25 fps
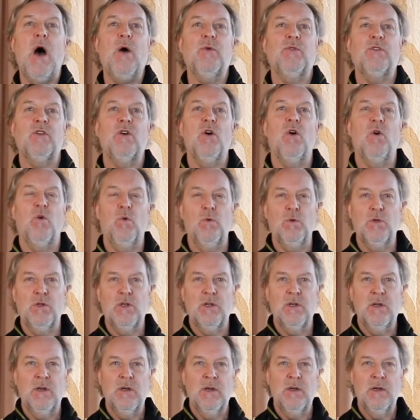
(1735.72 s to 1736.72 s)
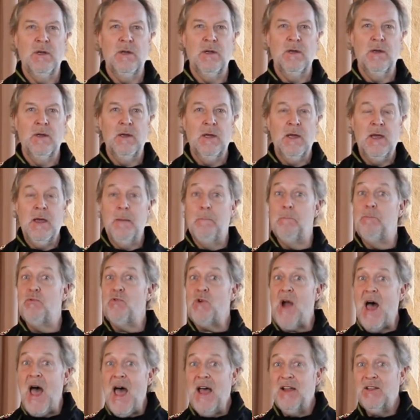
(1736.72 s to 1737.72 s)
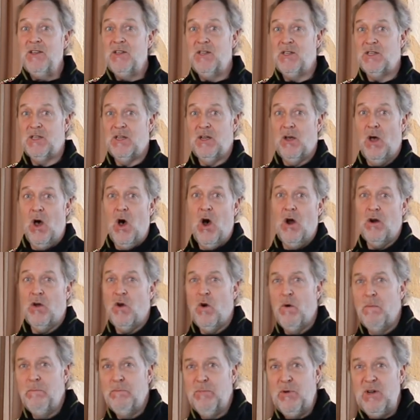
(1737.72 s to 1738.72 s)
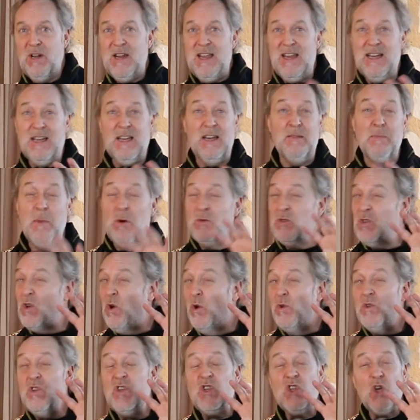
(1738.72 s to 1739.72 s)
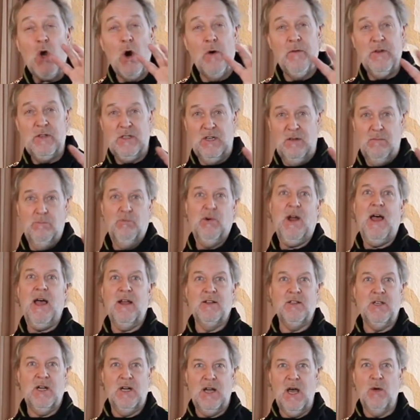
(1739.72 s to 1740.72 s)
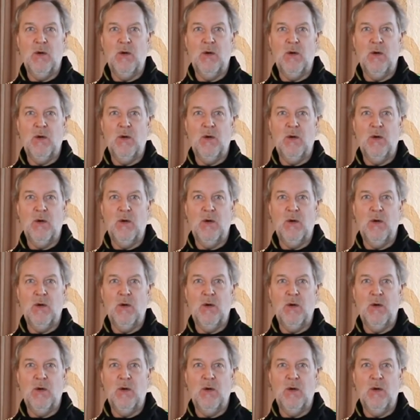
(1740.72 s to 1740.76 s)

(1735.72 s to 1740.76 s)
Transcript: out the old. Brands are completely, the most conservative brands are